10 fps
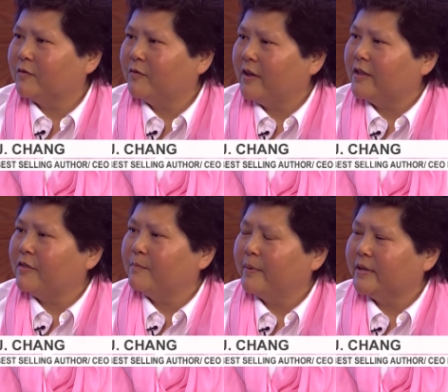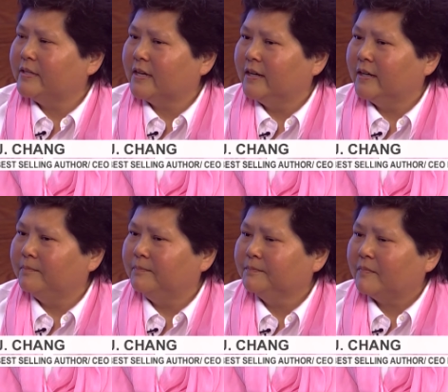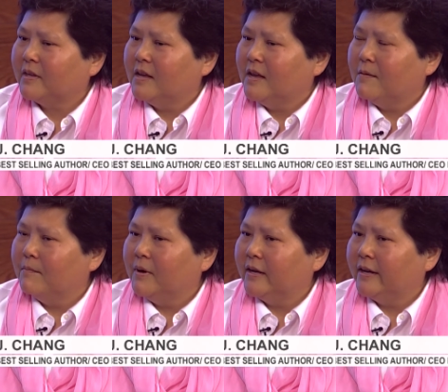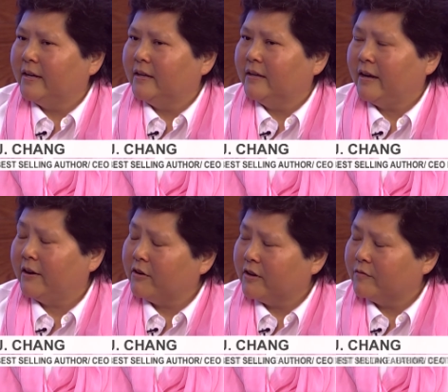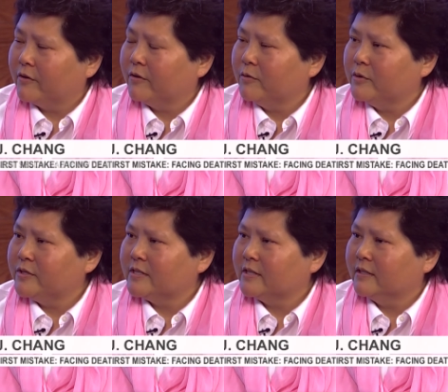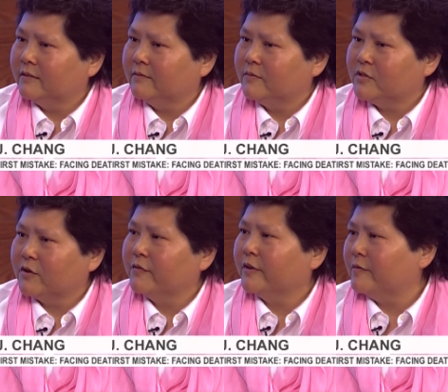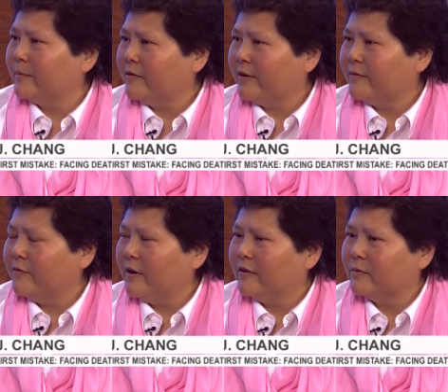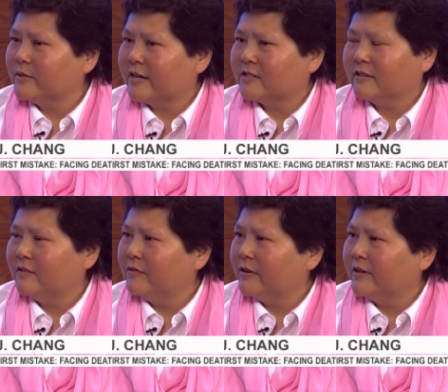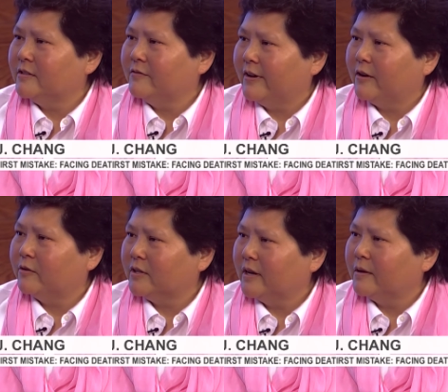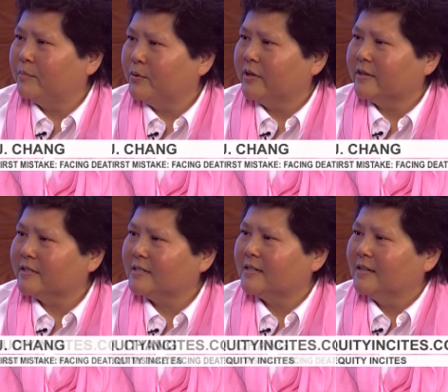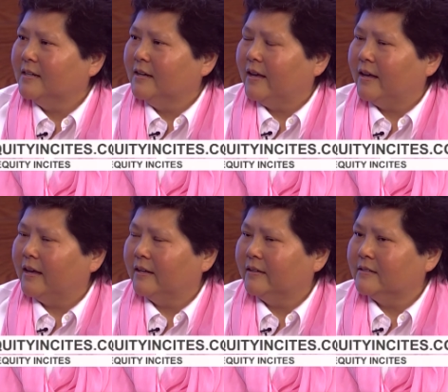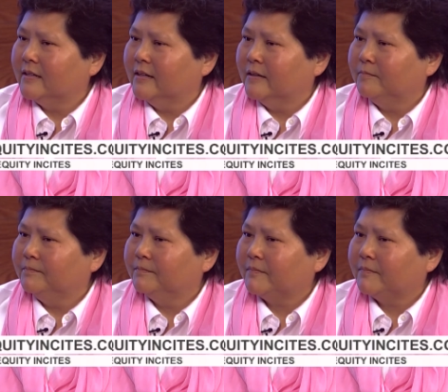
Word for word: faith, but um, my caregiver, who was the servant of my grandfather, was actually a very devout uh, Buddhist. Mm. And um,